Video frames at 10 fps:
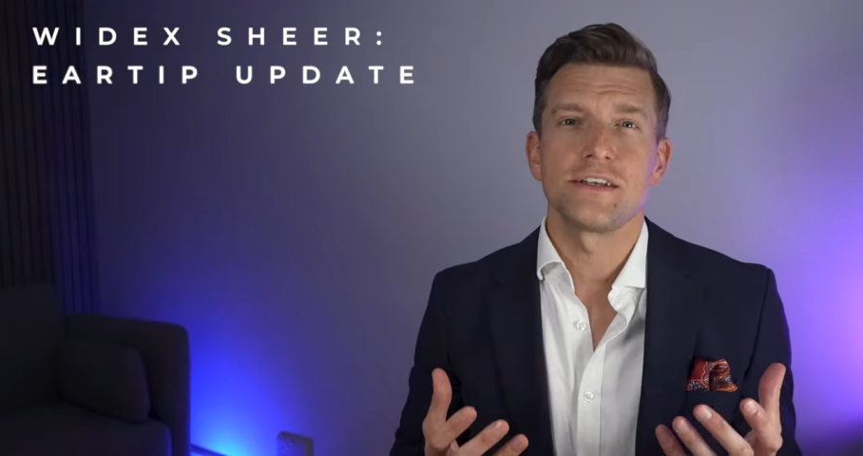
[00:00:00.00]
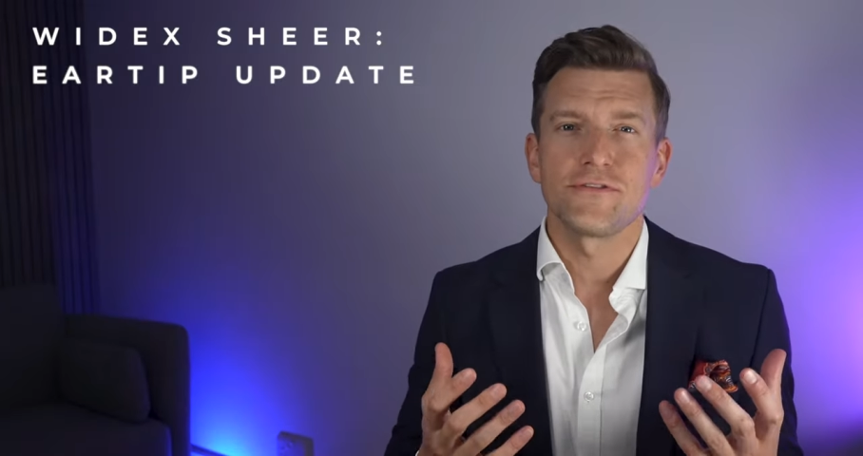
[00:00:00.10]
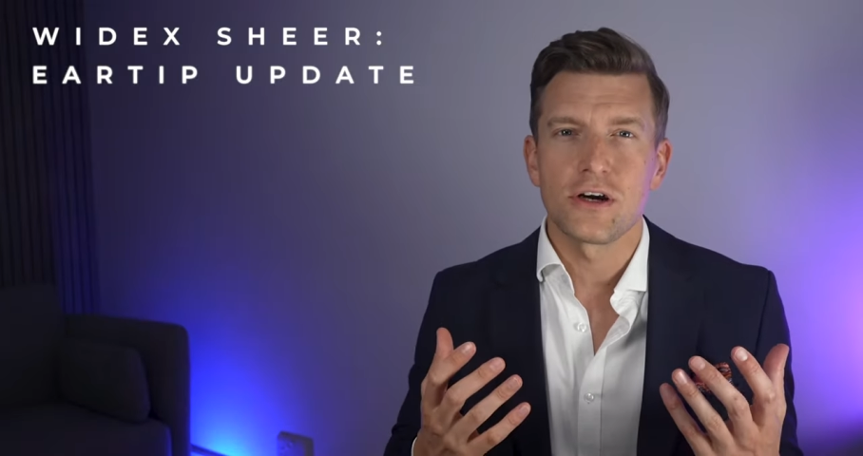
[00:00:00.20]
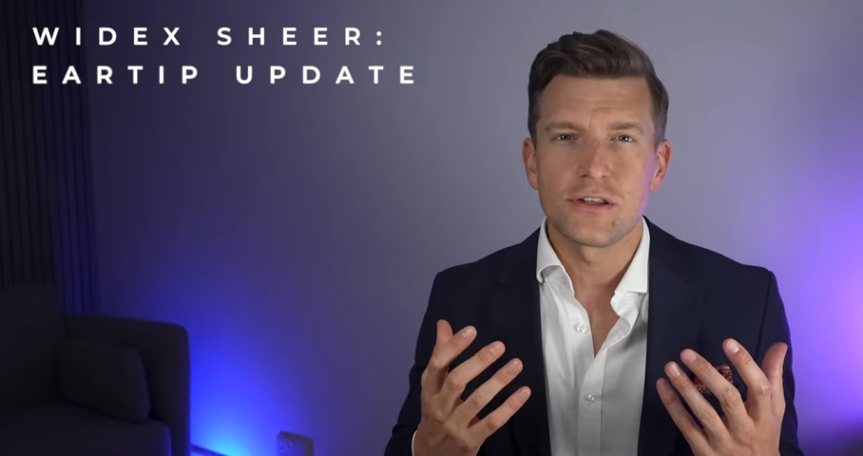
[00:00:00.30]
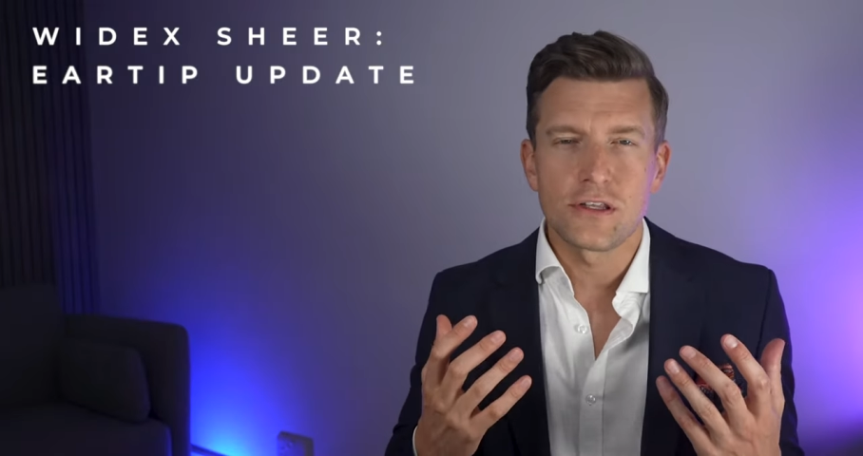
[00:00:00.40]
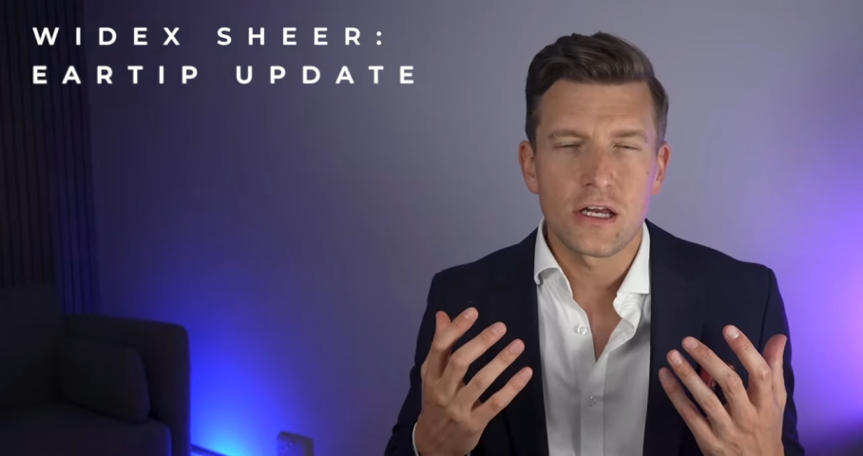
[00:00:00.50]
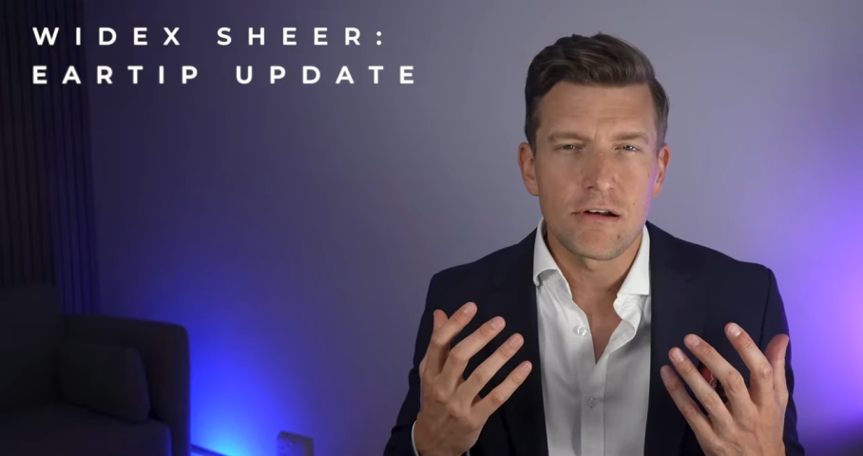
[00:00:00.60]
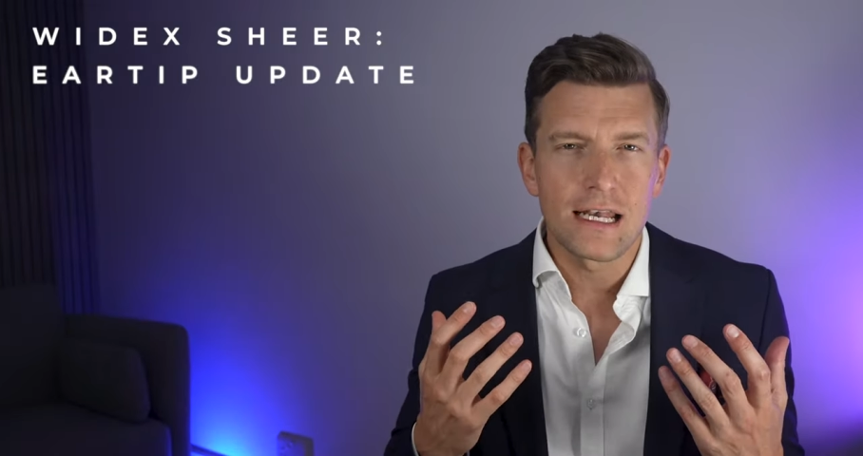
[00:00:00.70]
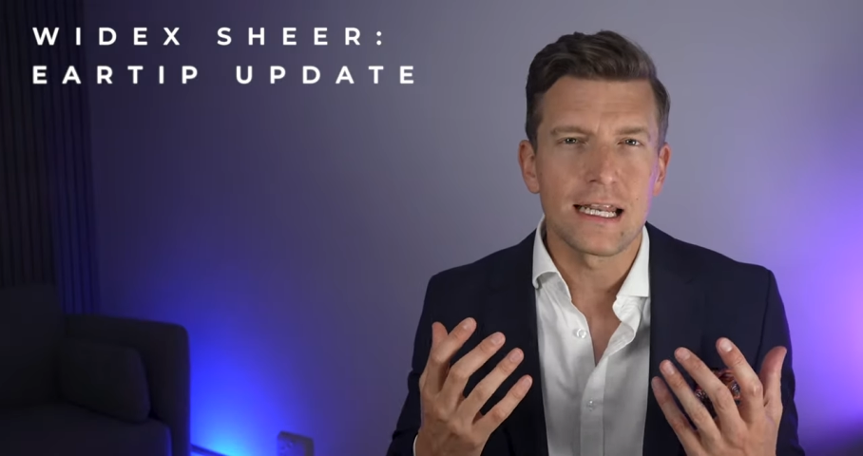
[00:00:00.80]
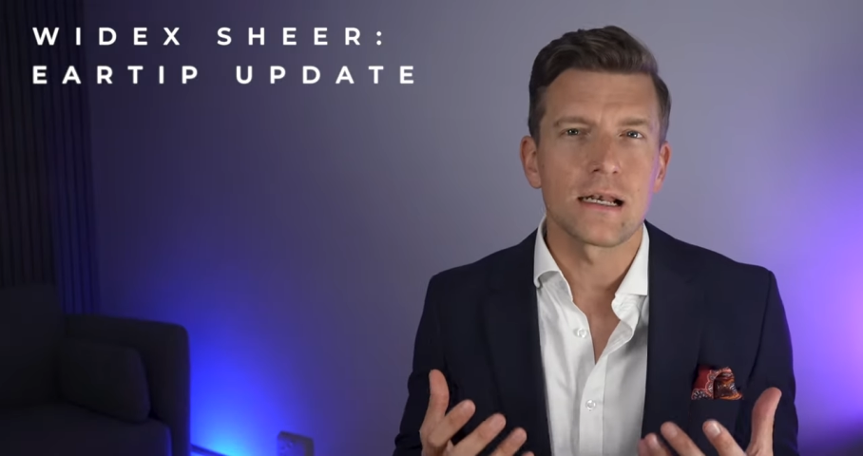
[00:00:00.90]
find that they're
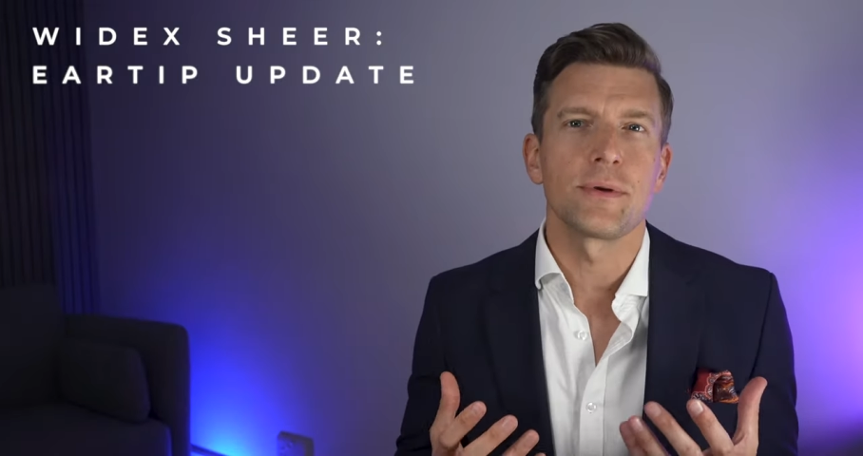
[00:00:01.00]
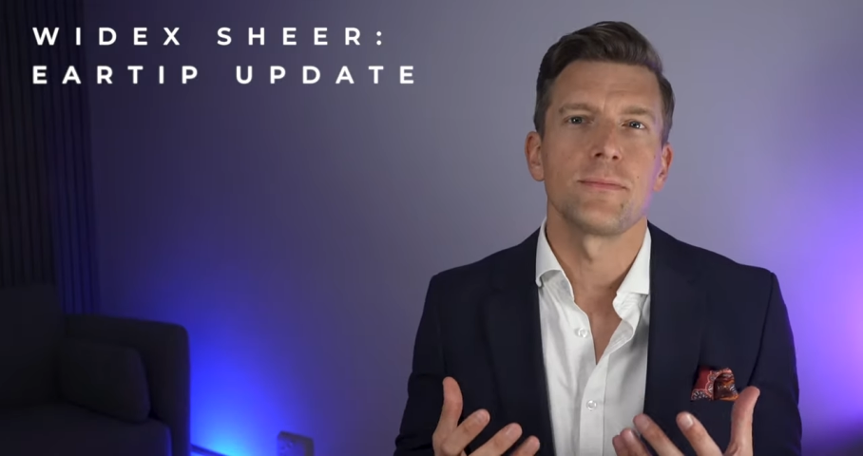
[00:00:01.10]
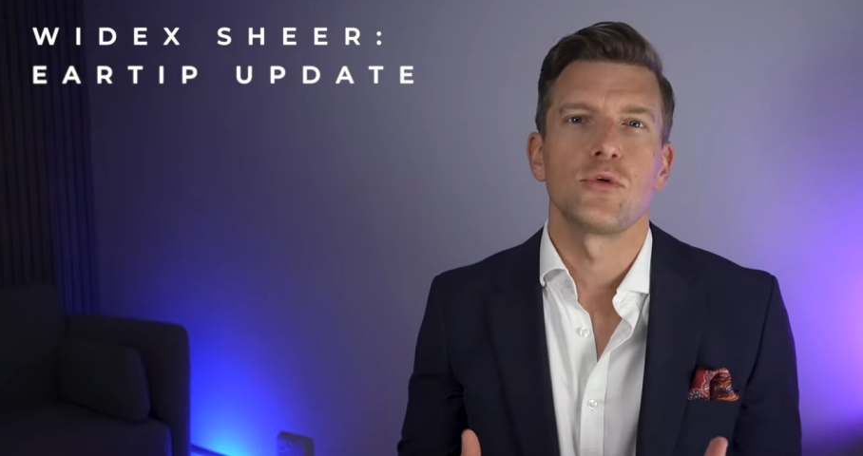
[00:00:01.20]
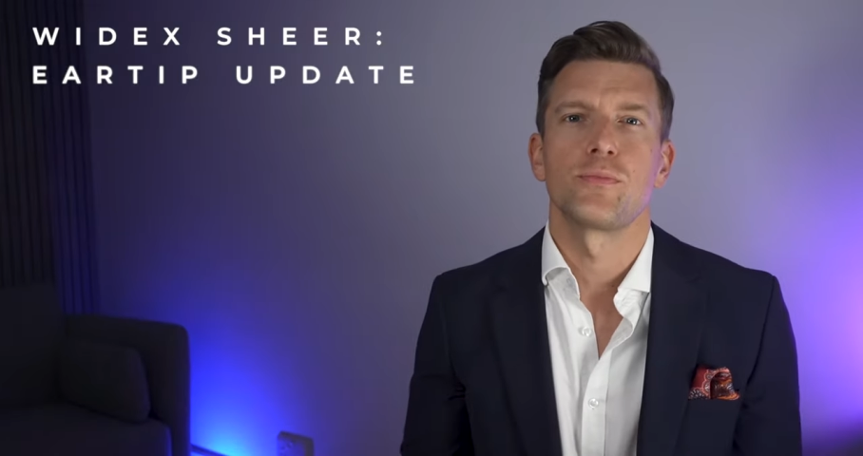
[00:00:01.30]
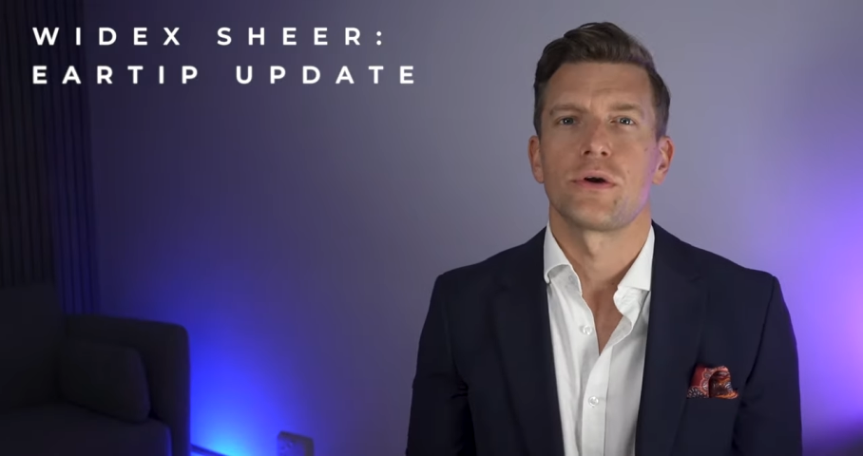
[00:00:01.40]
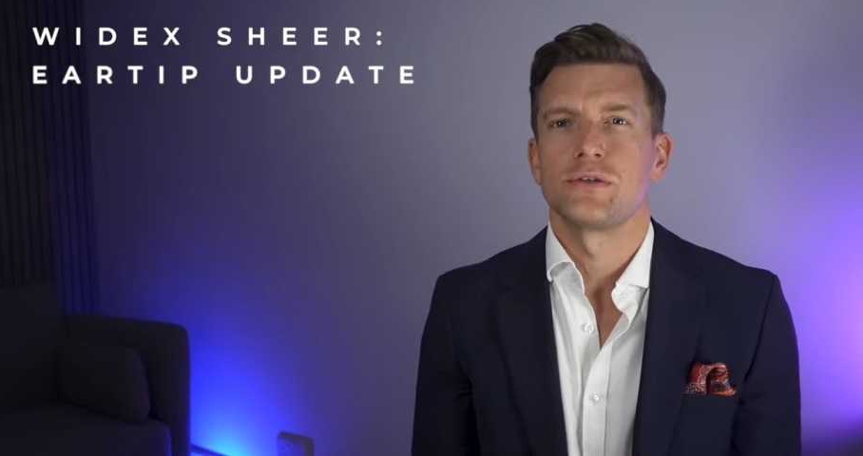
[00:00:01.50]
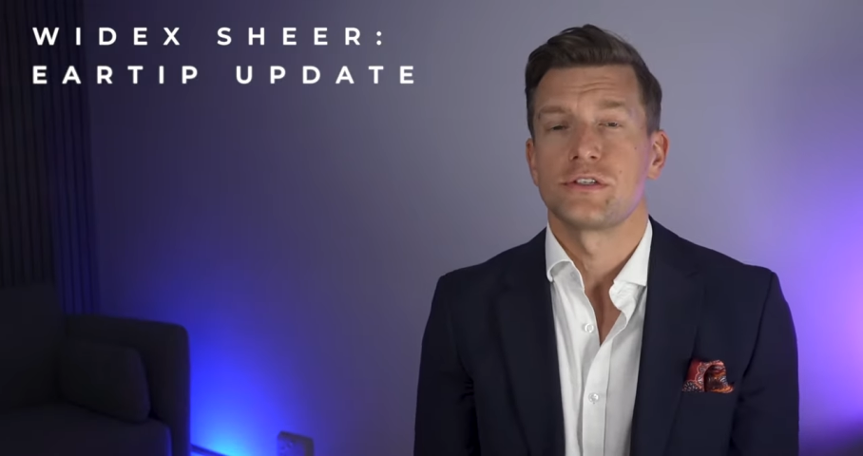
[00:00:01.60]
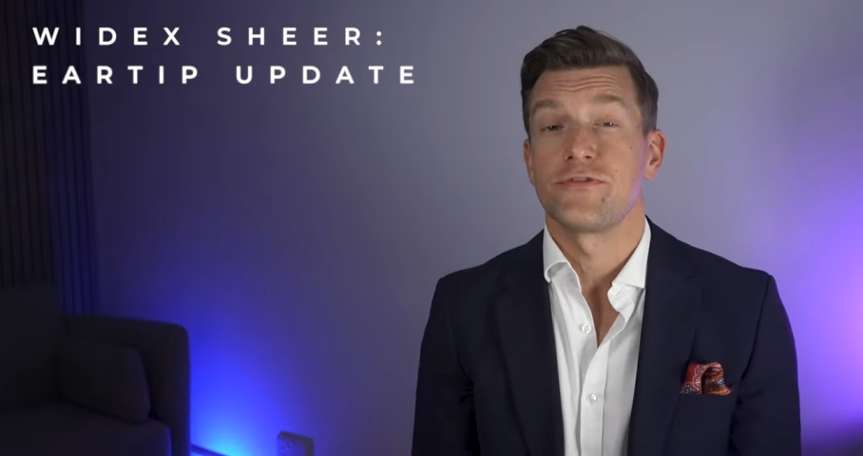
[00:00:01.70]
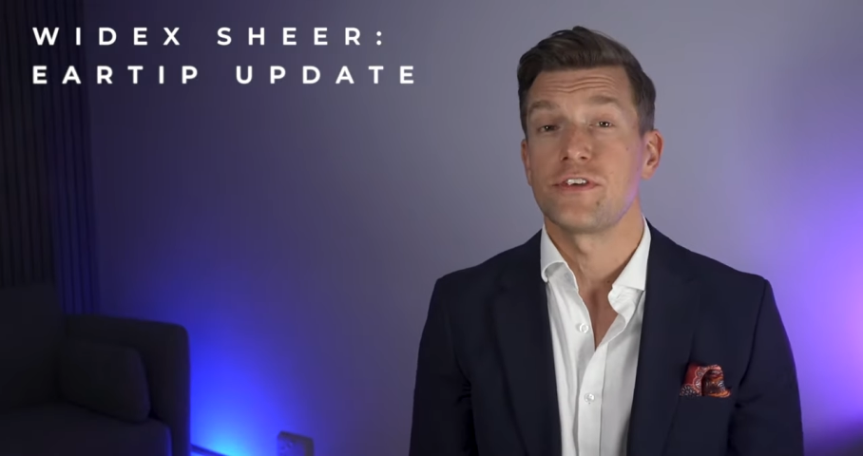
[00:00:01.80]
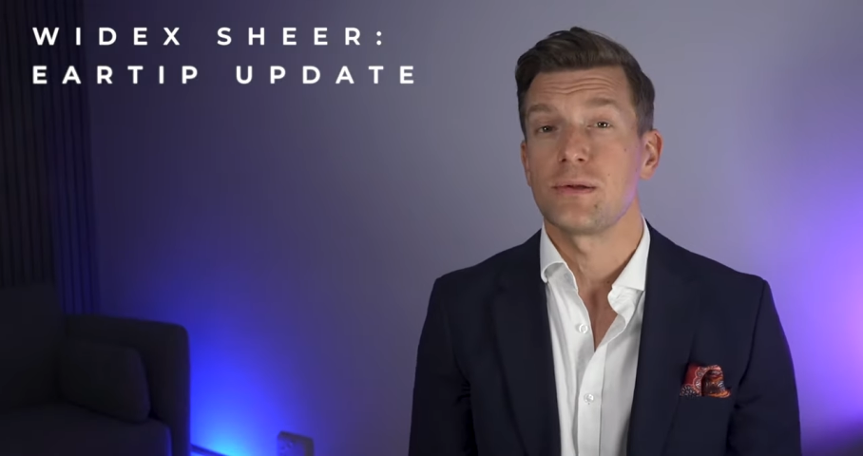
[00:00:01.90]
a little bit more prone
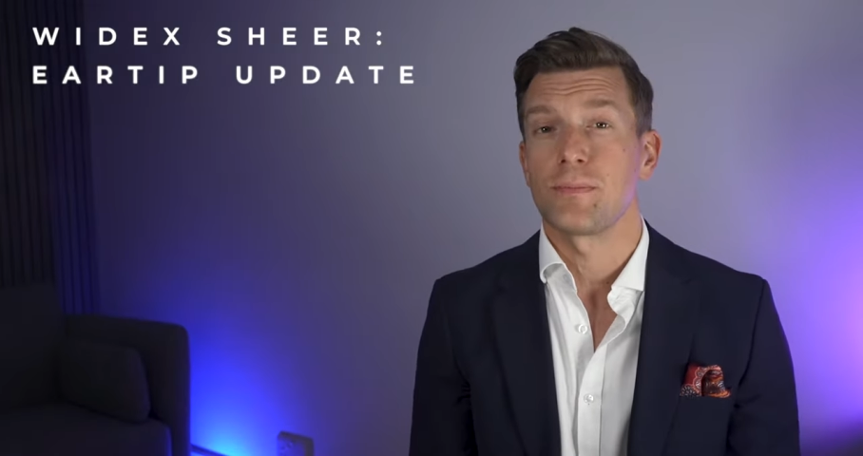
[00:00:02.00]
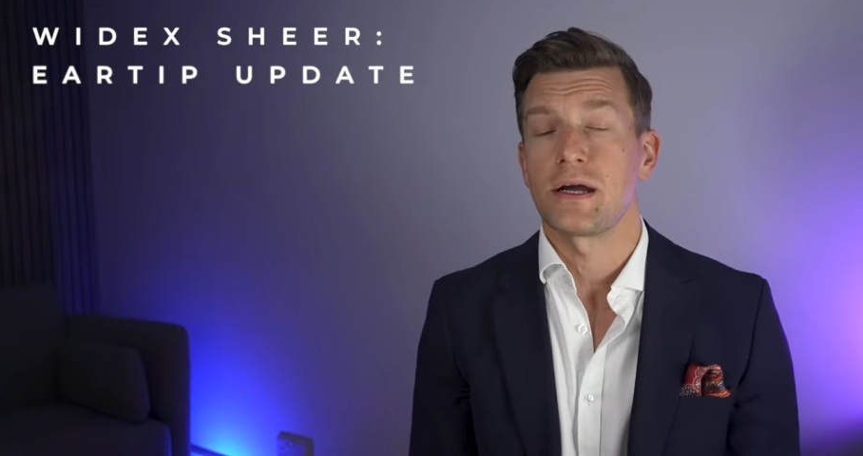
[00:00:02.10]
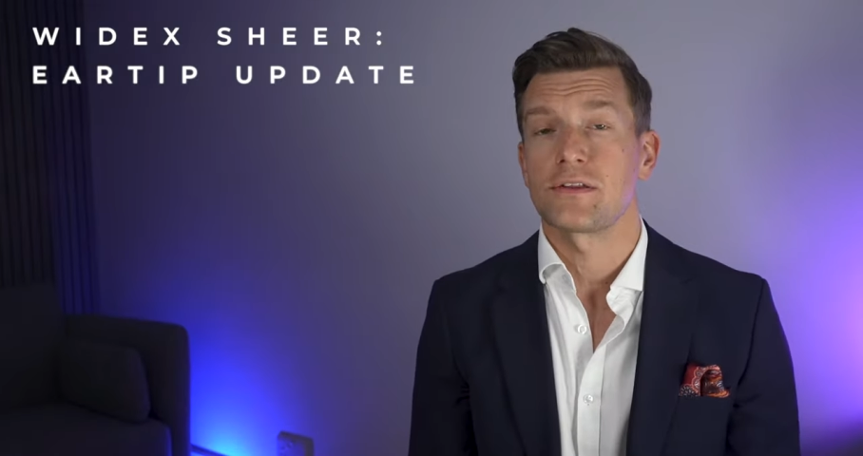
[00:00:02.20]
to feedback